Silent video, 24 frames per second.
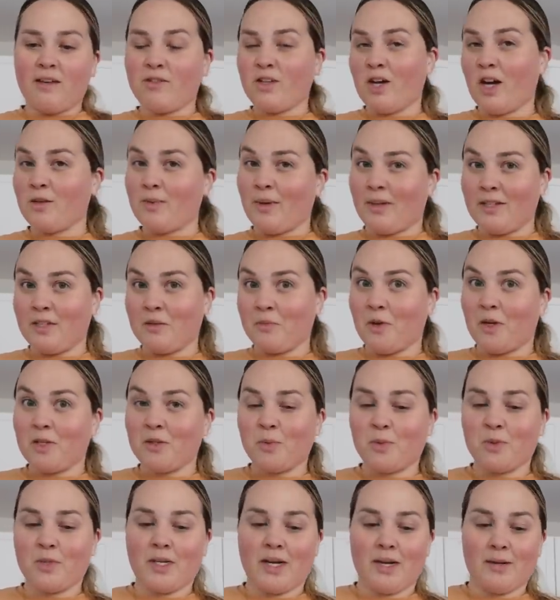I've talked about this
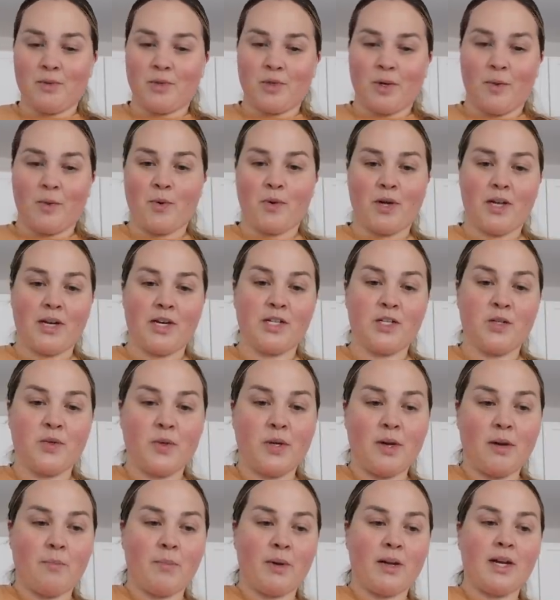multiple times, so I won't get into it.